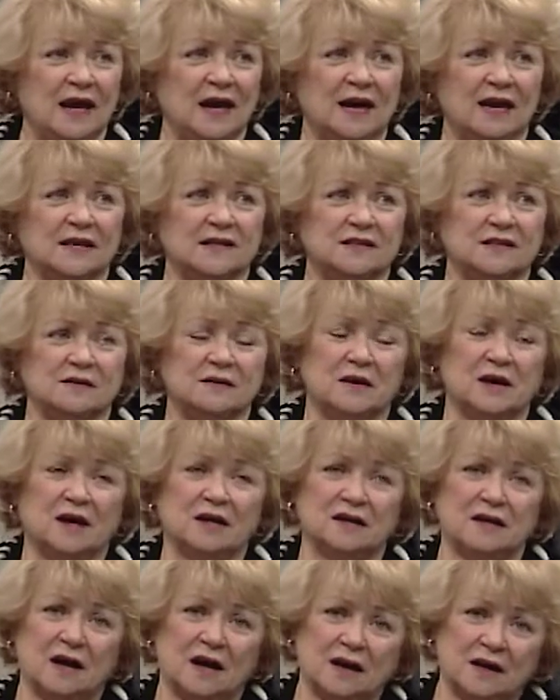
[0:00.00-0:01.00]
And
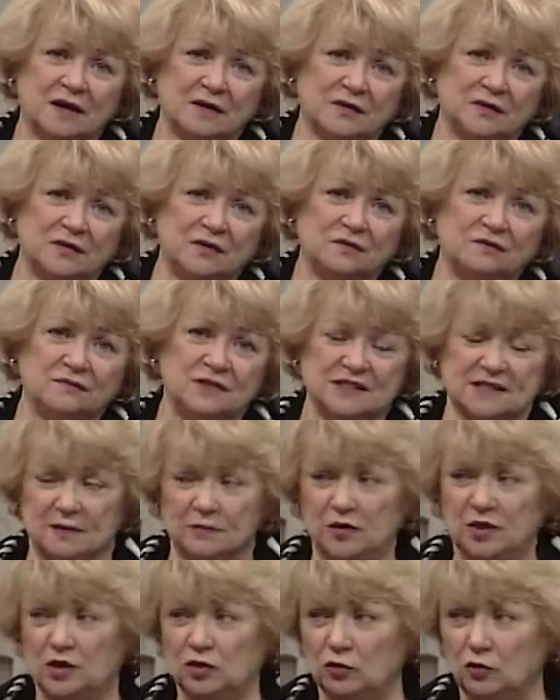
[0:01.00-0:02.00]
uh,
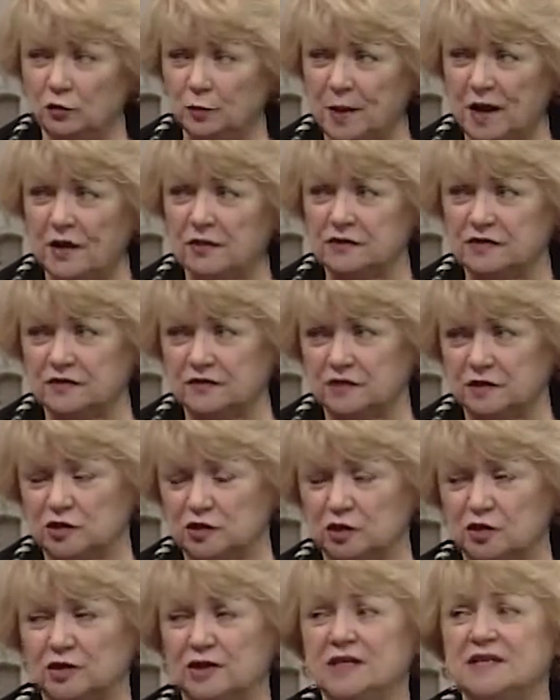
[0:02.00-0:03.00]
some of the old powers of
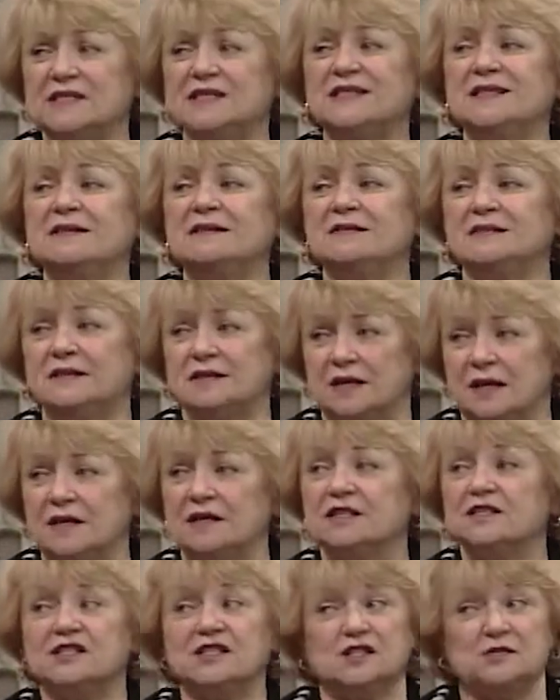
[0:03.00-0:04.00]
attorney didn't
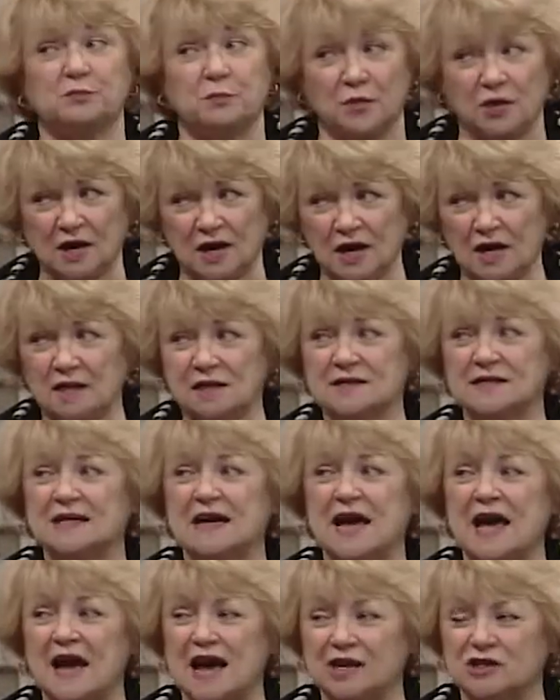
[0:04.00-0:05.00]
spring
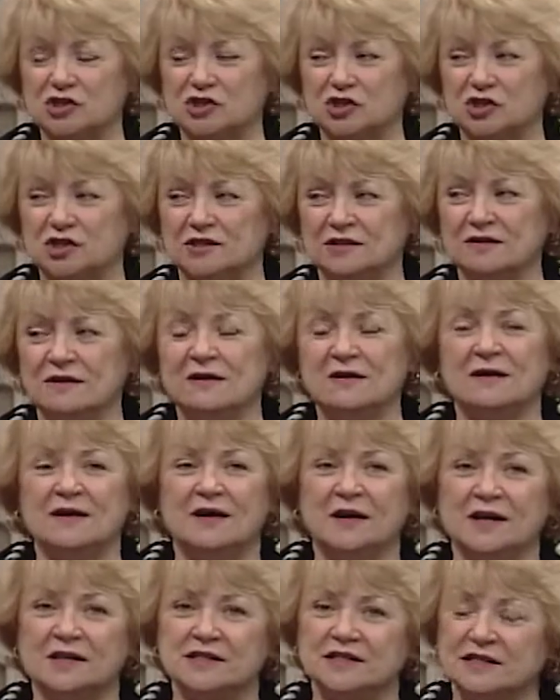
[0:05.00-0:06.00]
into action
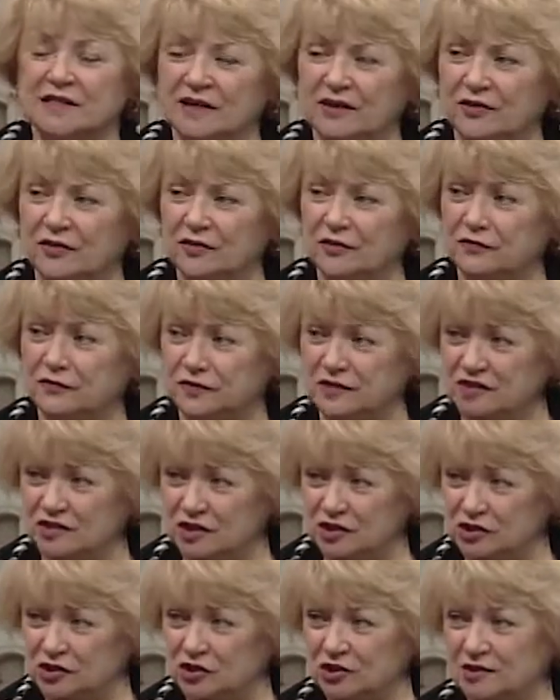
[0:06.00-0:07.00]
until their
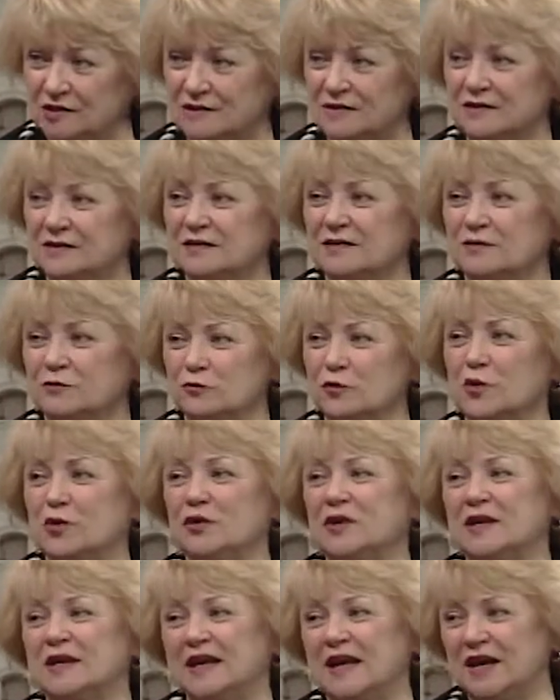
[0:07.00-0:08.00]
physician wrote
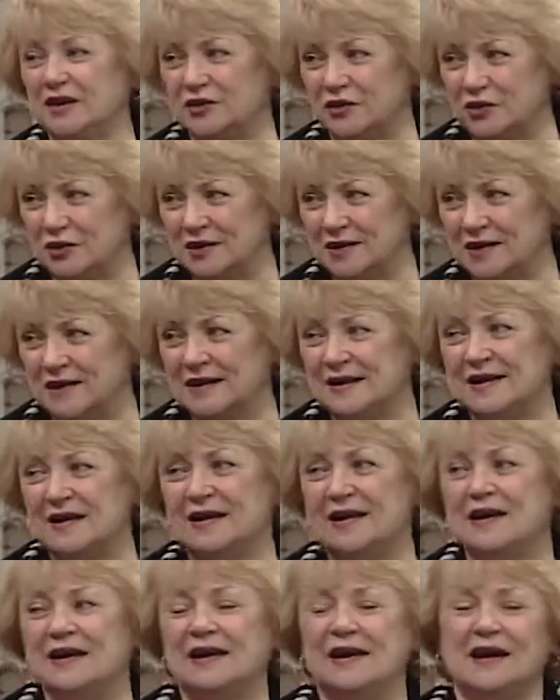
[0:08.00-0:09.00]
a letter.
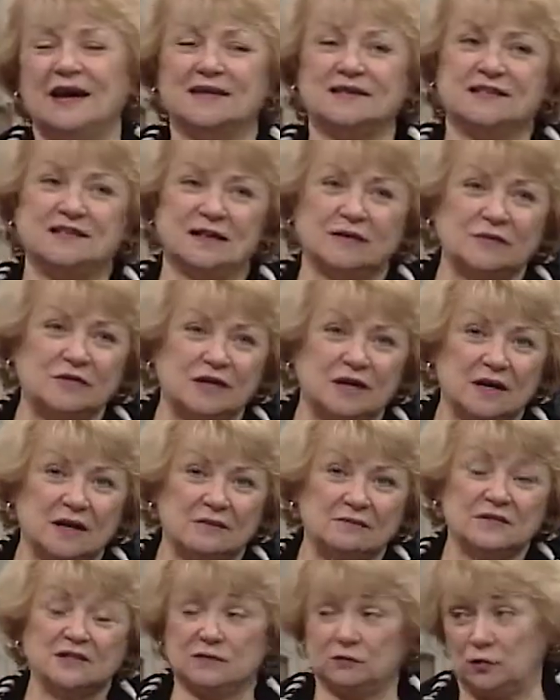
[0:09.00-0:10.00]
Oh. And
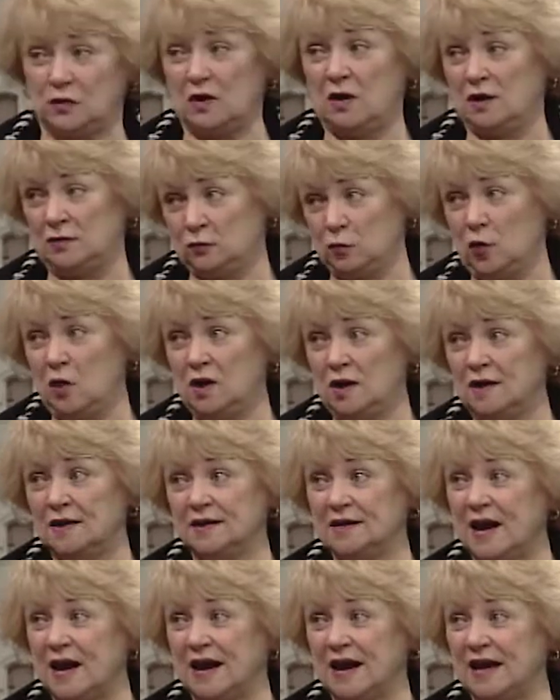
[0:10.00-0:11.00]
sometimes on
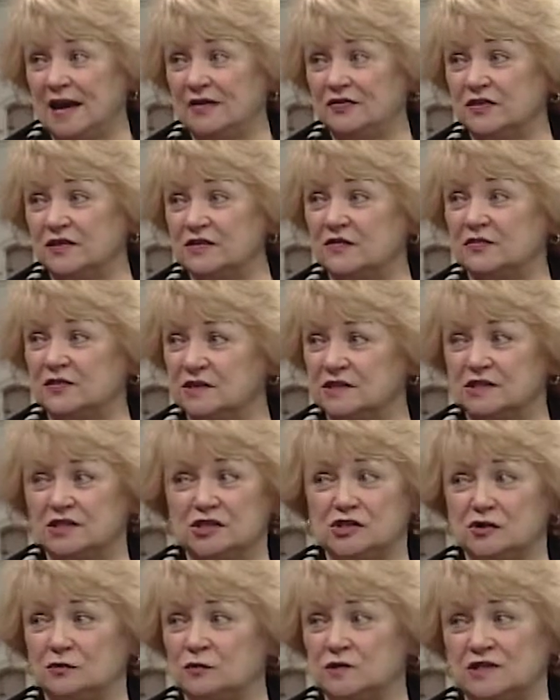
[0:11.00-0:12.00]
one, I had the
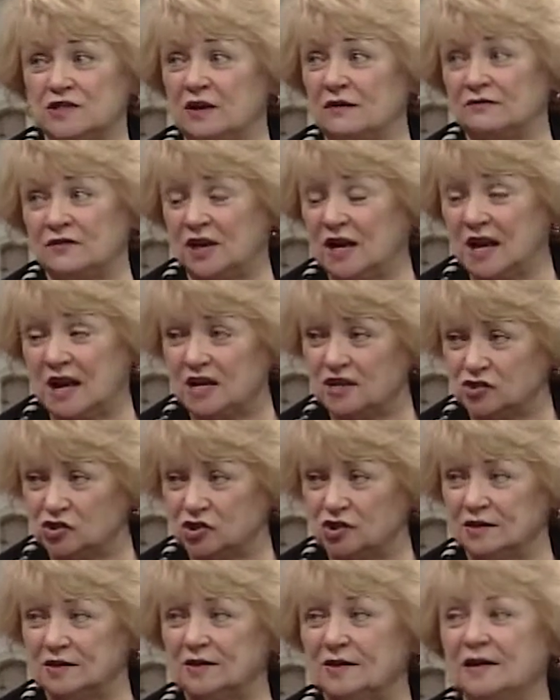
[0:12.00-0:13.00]
physician was on
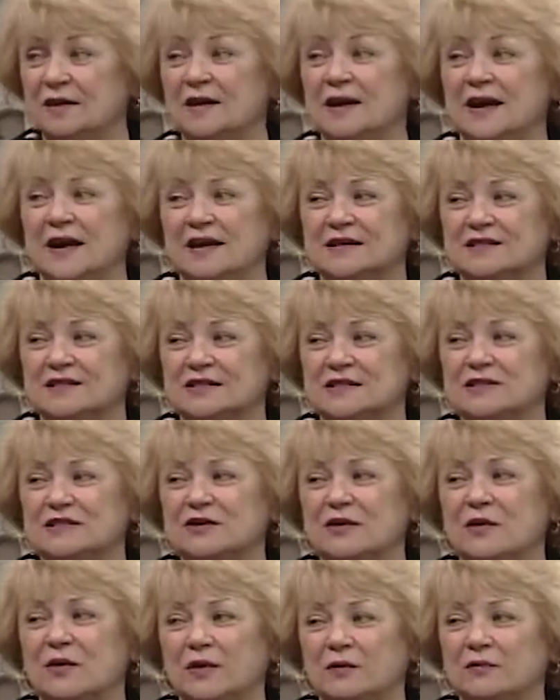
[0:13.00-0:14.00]
vacation. Oh, no.
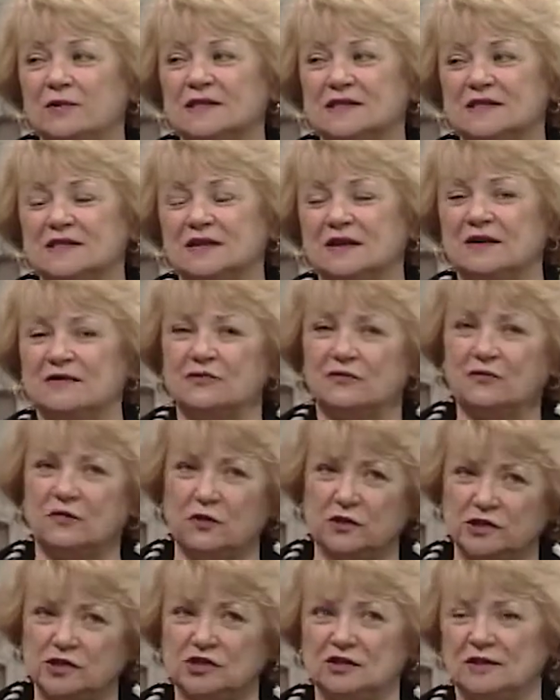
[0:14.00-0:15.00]
So it was, uh,
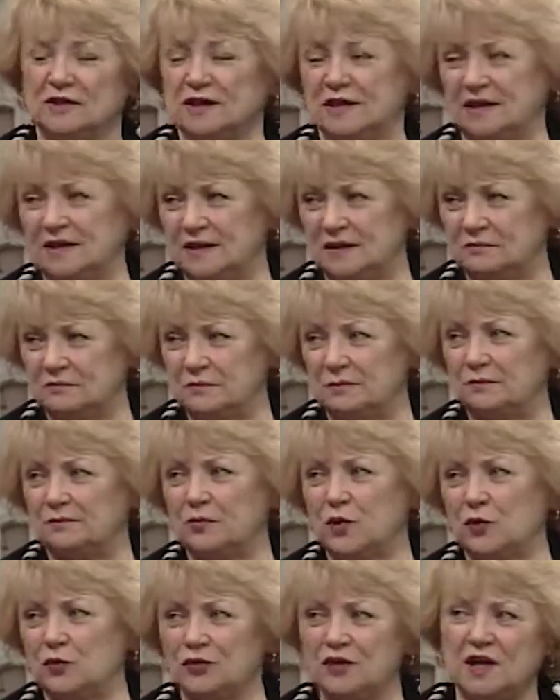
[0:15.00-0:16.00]
fortunately, the,
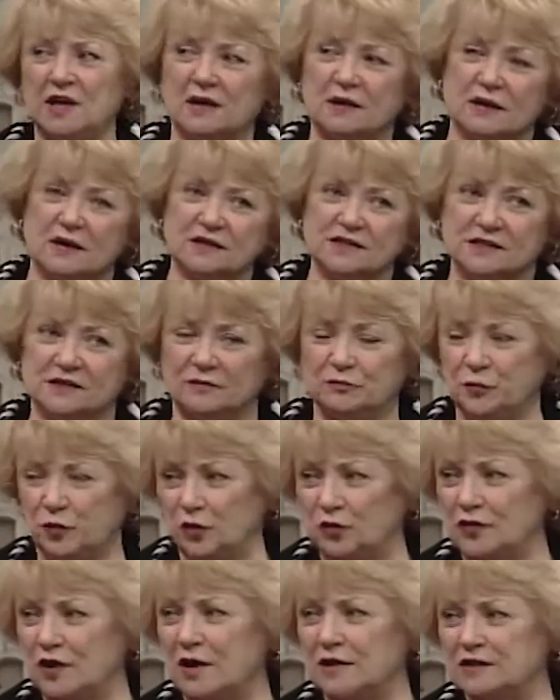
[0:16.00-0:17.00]
both E Rs at
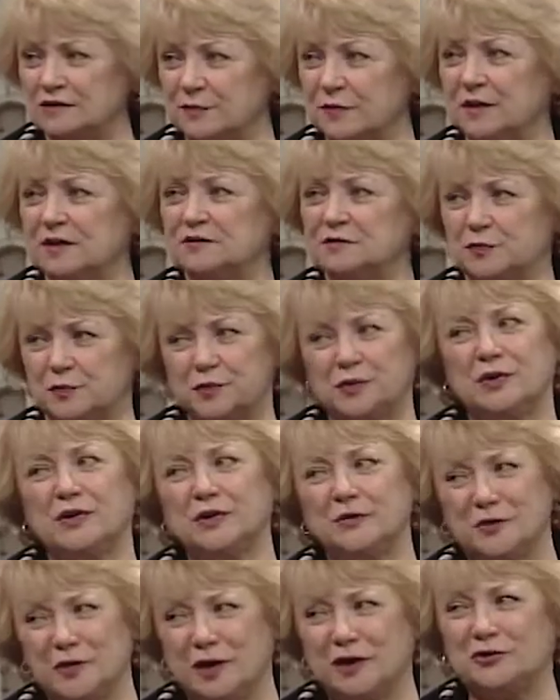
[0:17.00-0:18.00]
both hospitals
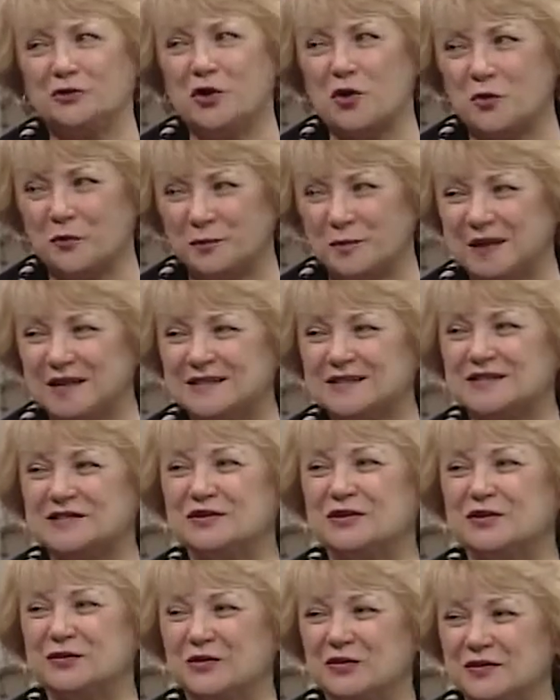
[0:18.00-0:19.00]
pretty well know me.
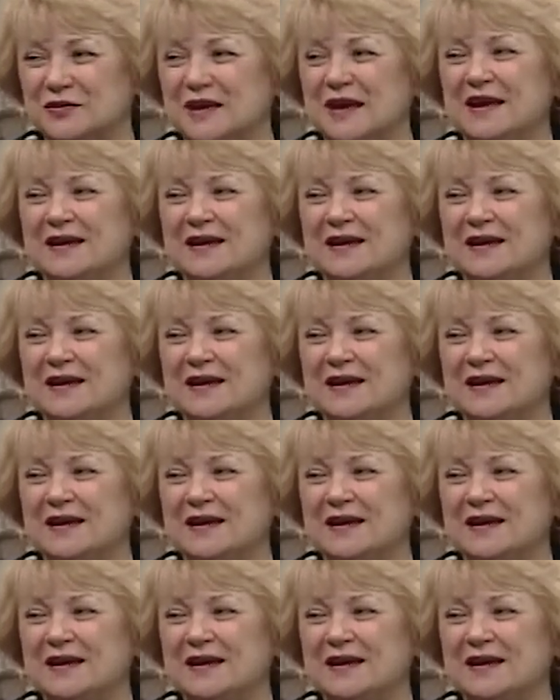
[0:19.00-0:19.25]
So uh-huh.